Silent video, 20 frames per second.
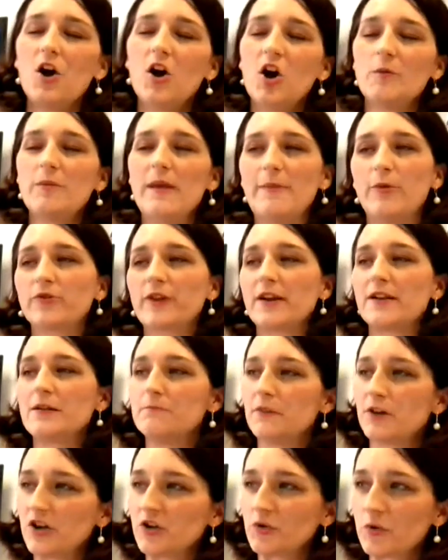people try to
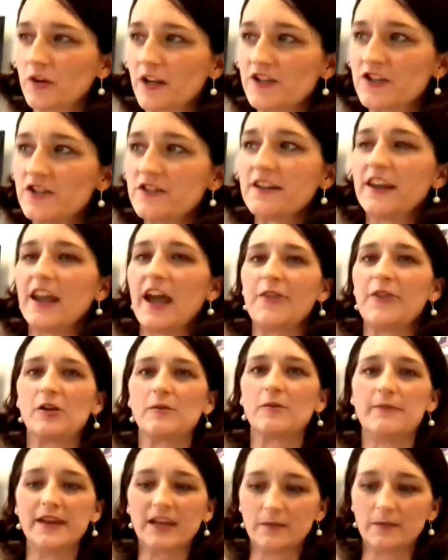merge religion together and
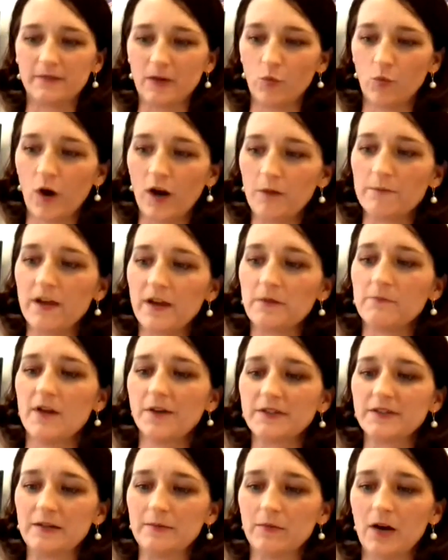make it be one big
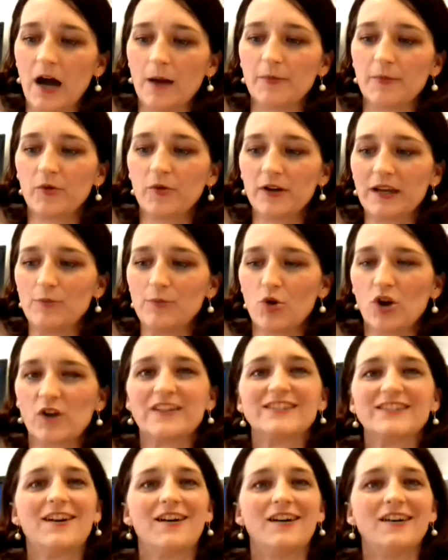melting pot, but really more of a
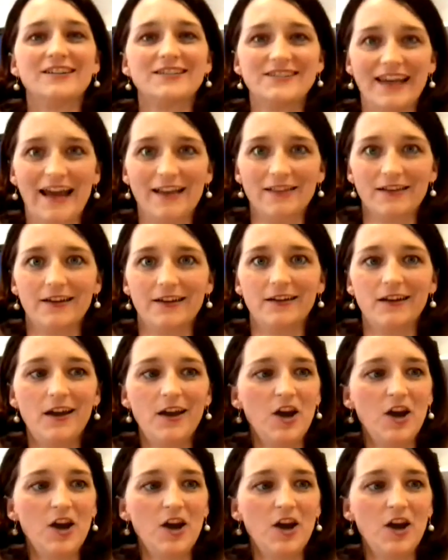tossed salad,